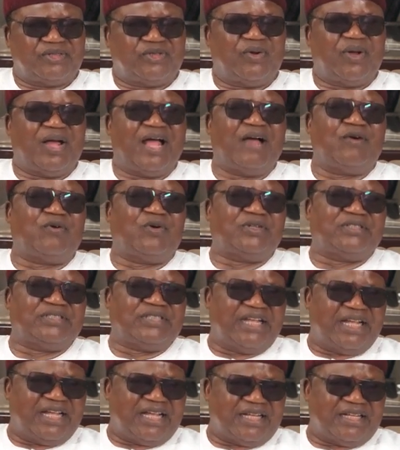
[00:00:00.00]
So I
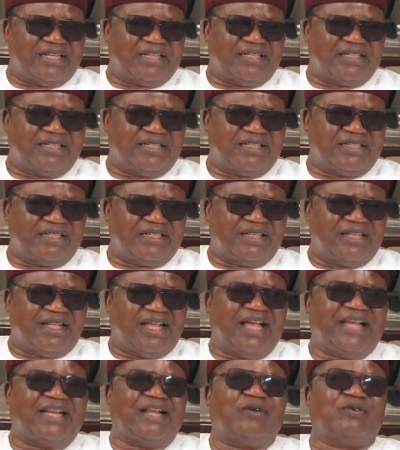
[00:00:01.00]
was there
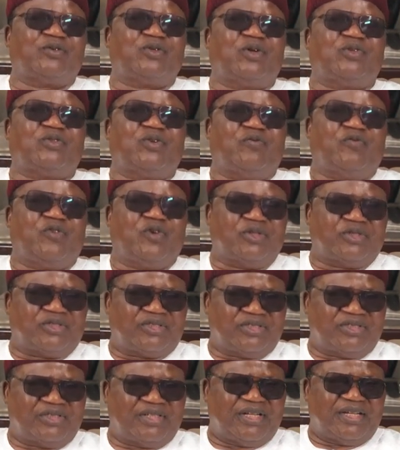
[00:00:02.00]
and I was going to
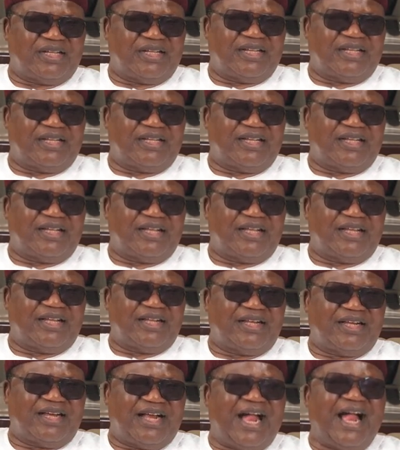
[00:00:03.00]
vote.
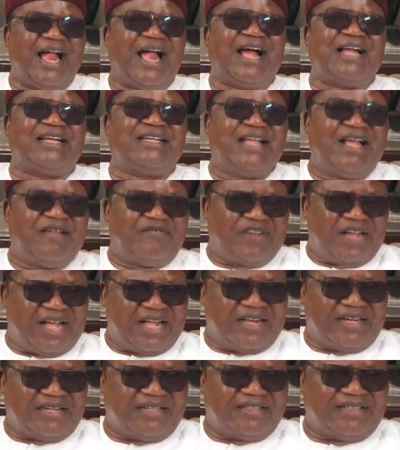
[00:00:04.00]
I had
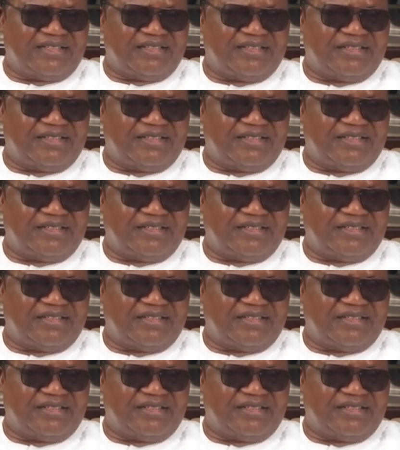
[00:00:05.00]
never,